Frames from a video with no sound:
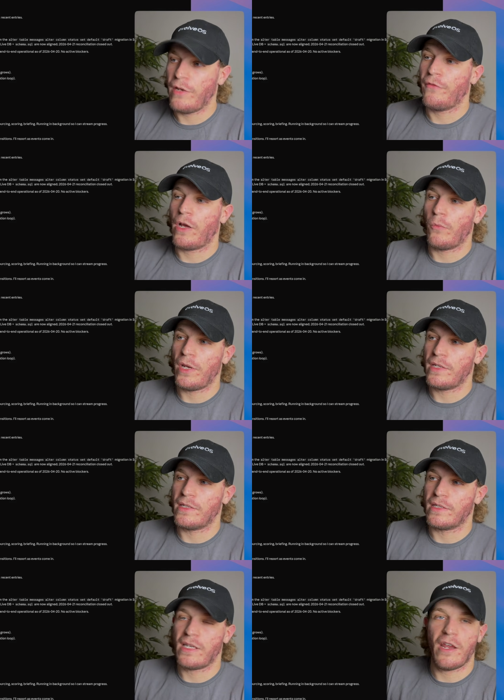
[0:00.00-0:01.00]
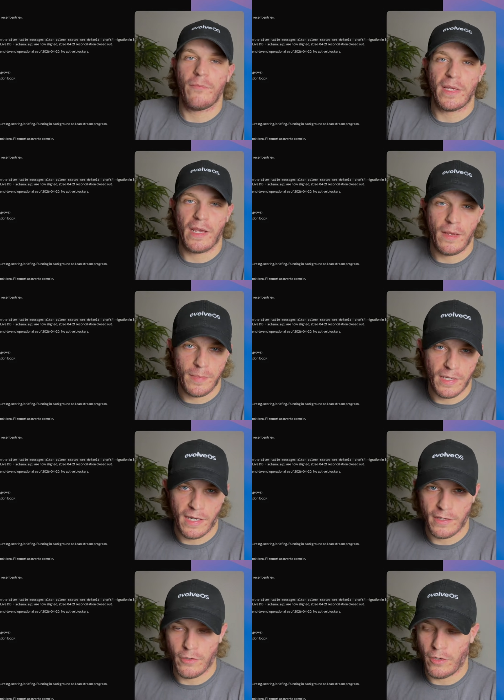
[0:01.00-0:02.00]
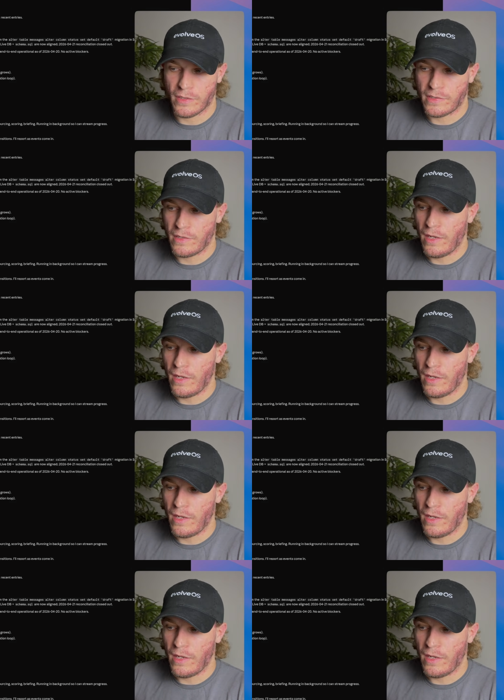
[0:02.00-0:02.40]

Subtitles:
It found ways to save me API cost.